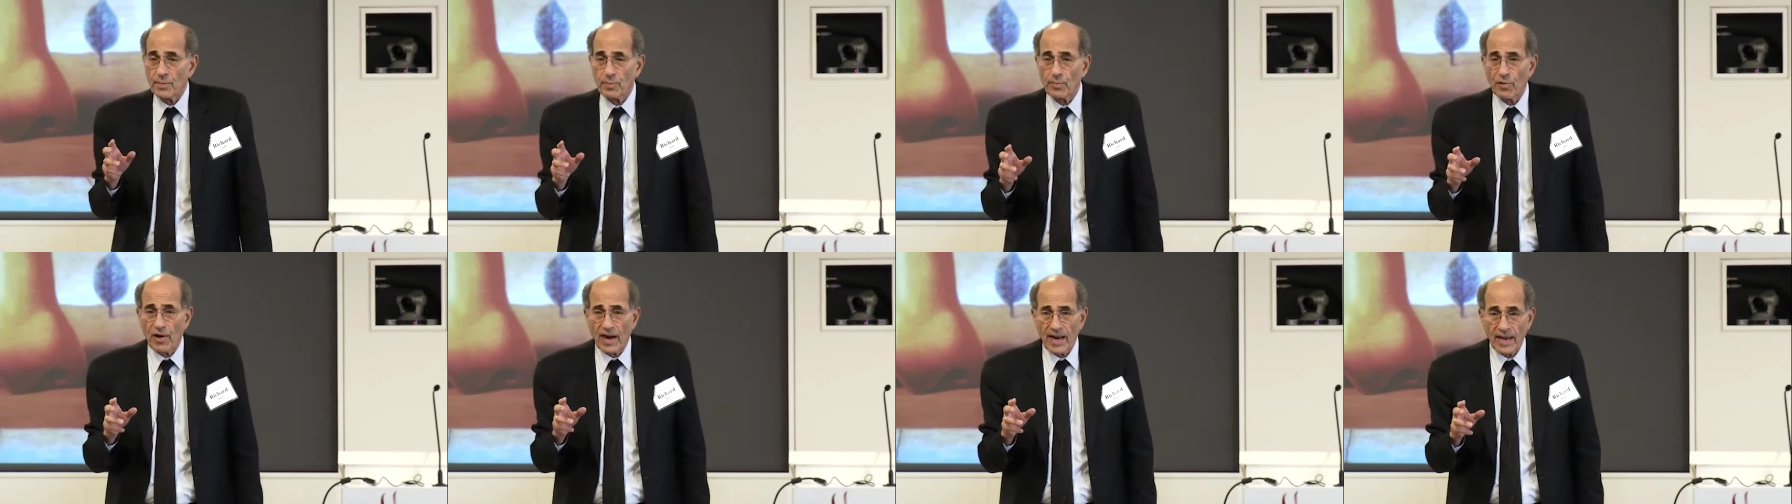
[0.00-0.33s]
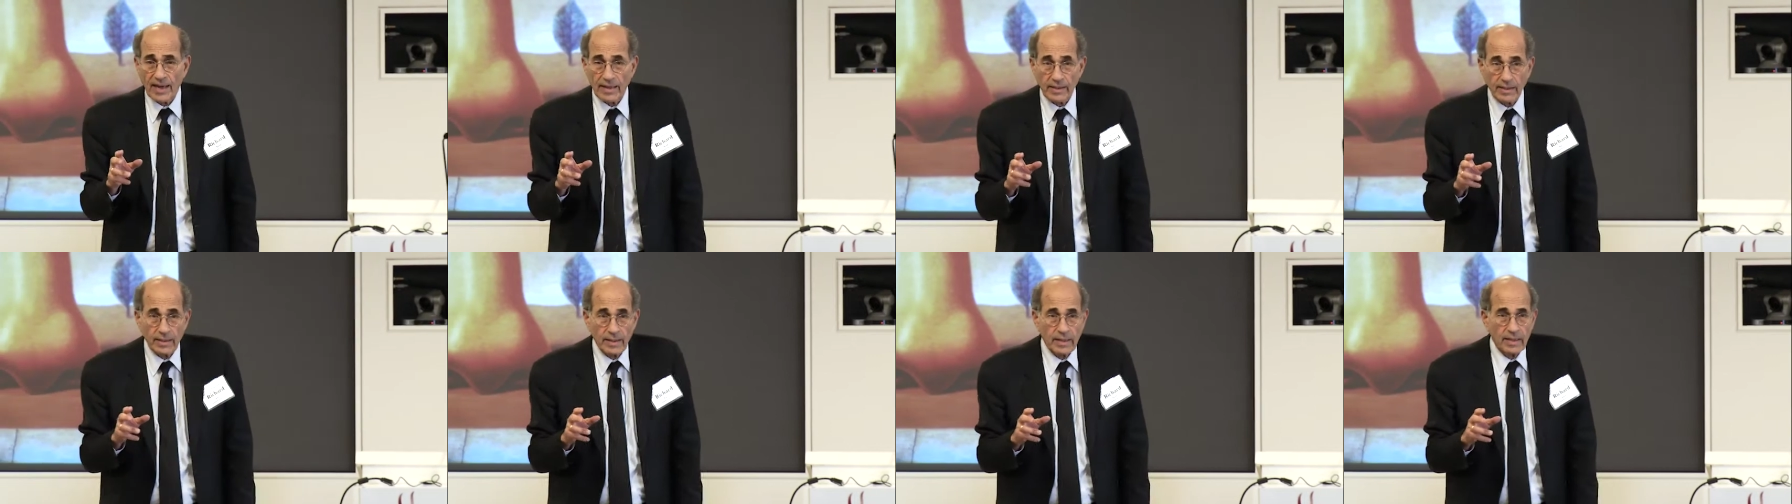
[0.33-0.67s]

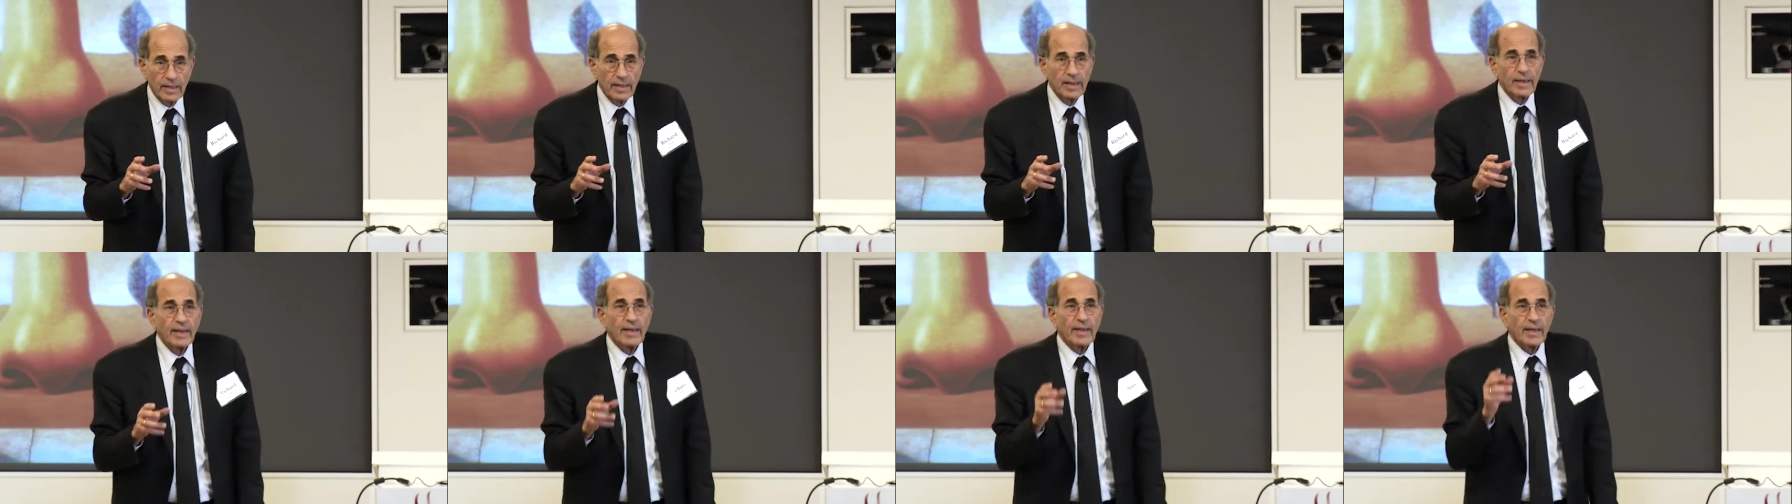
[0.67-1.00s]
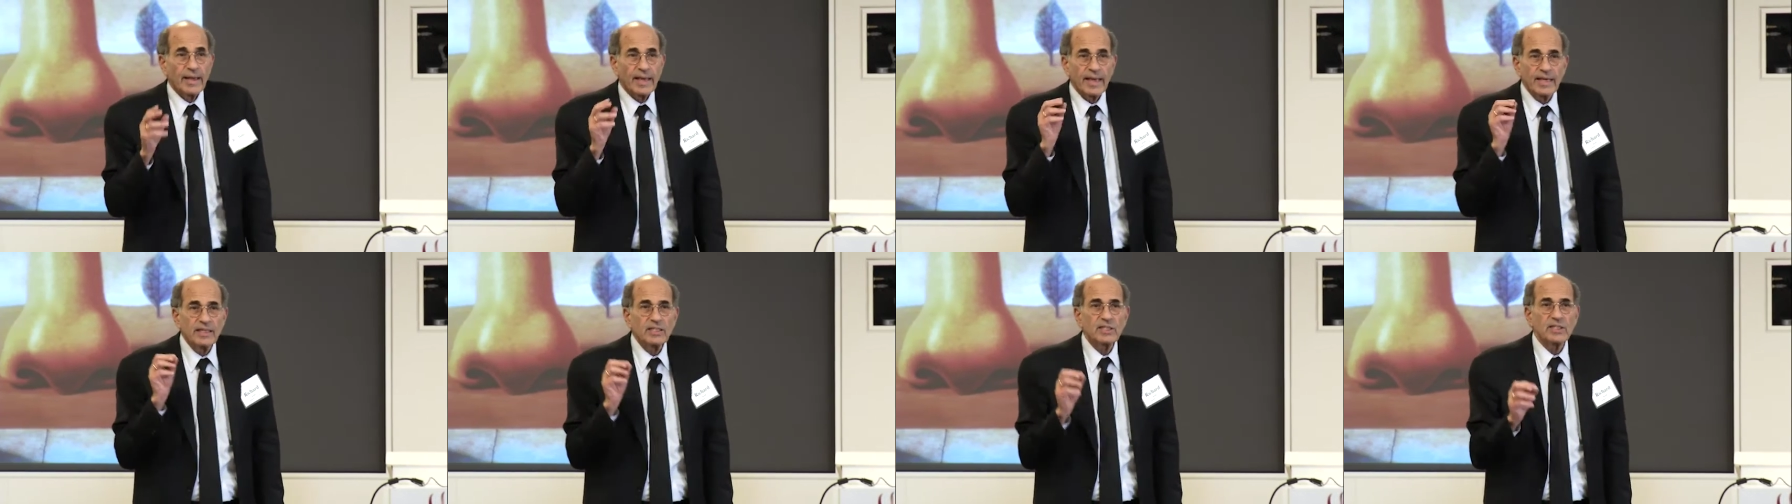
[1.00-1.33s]
brain
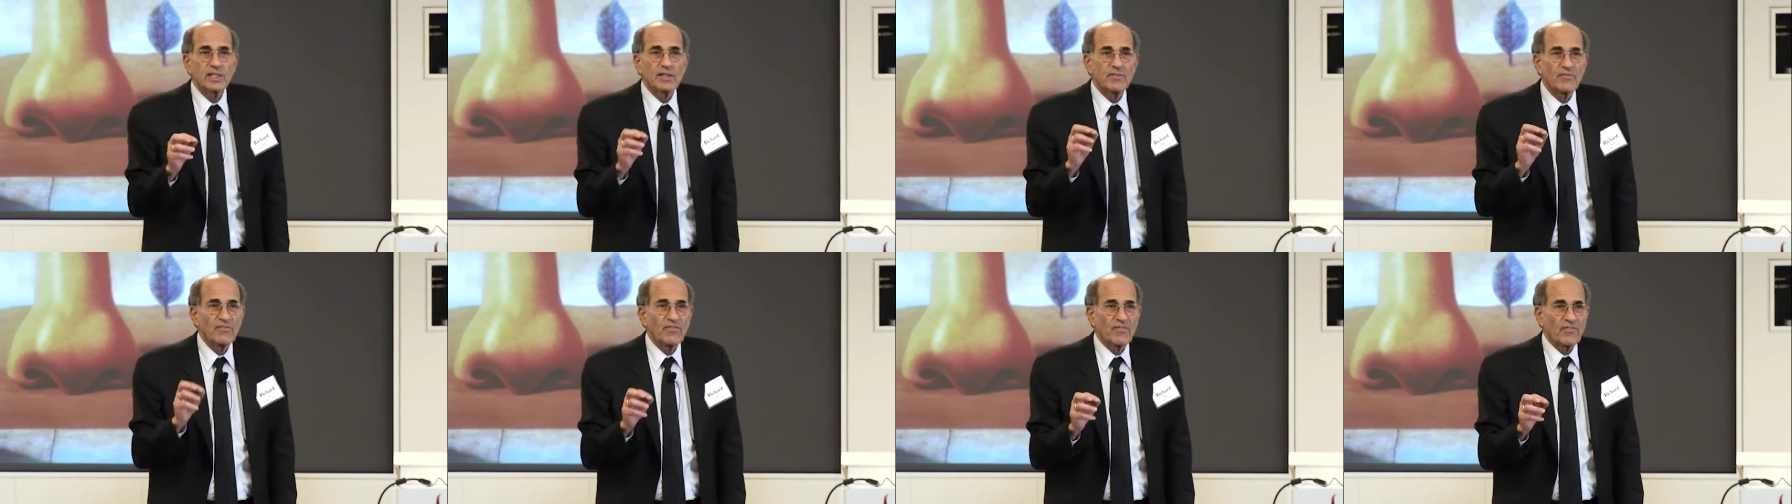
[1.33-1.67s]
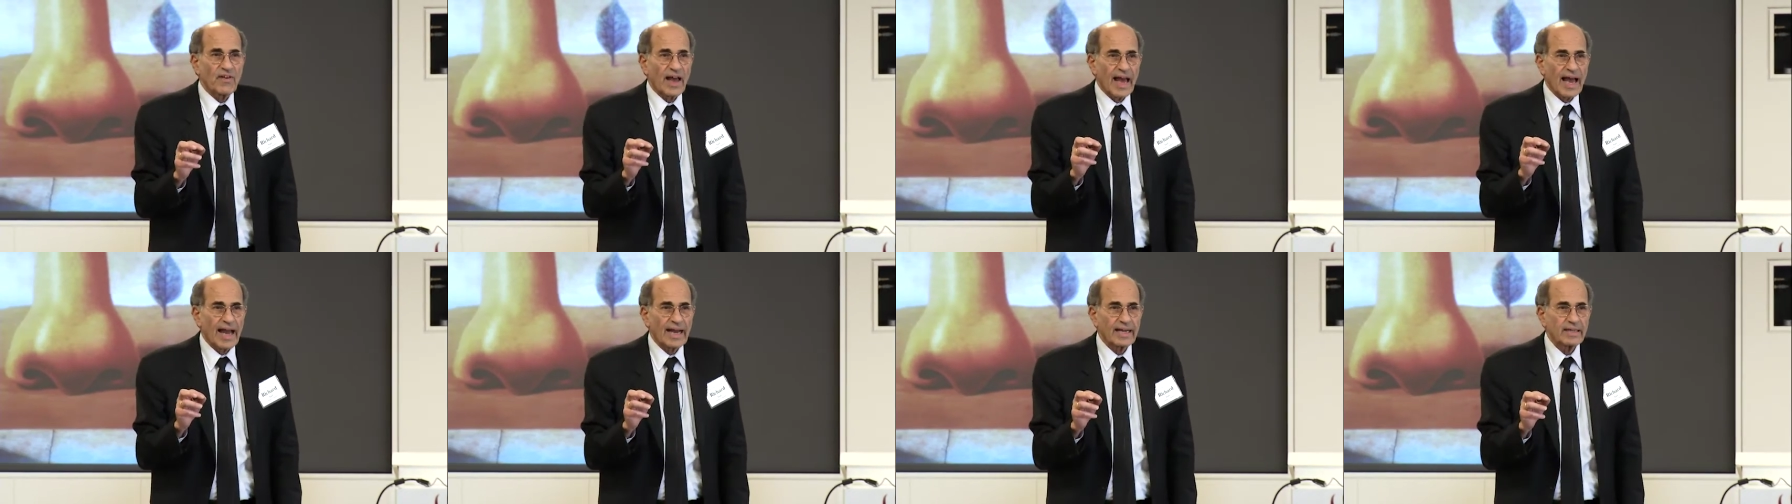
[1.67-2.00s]
is, in
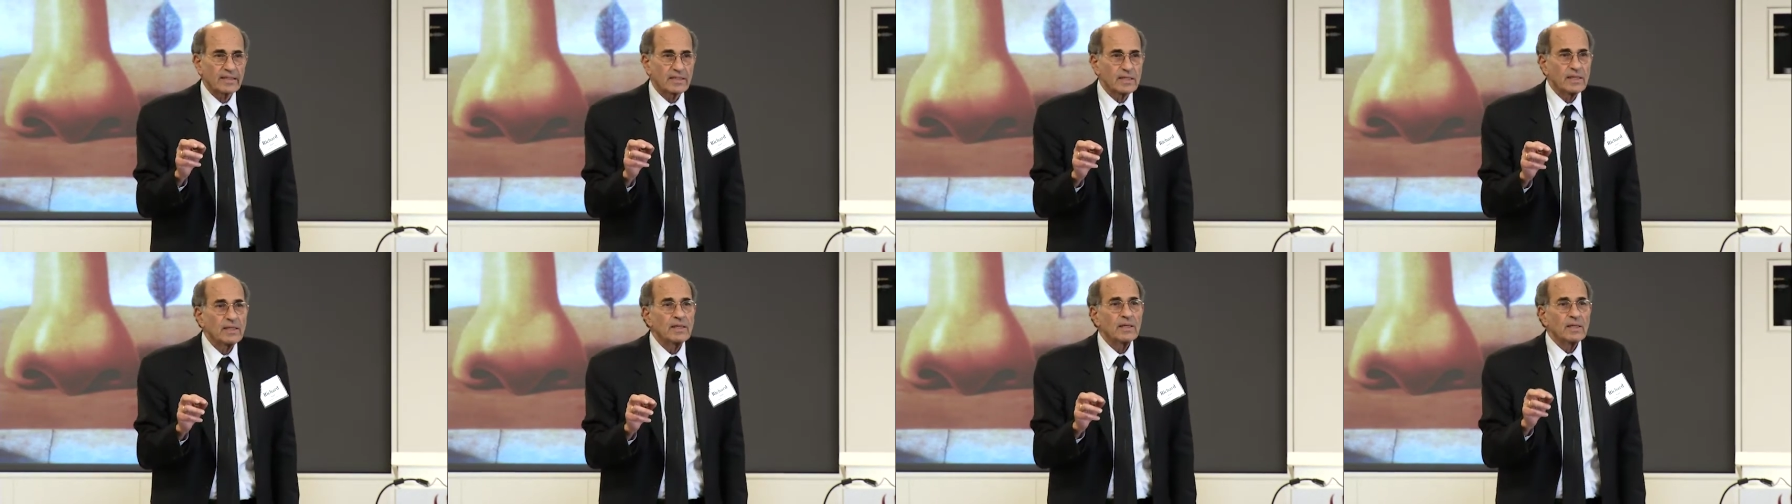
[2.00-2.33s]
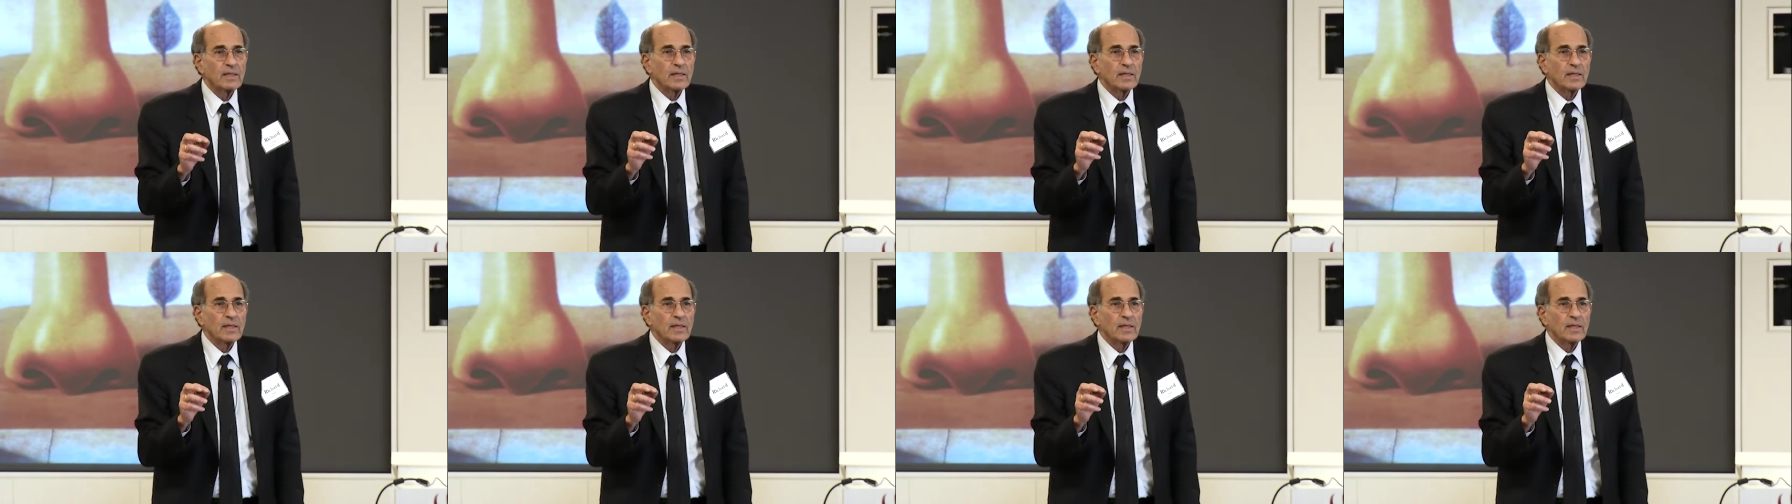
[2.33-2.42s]
fact,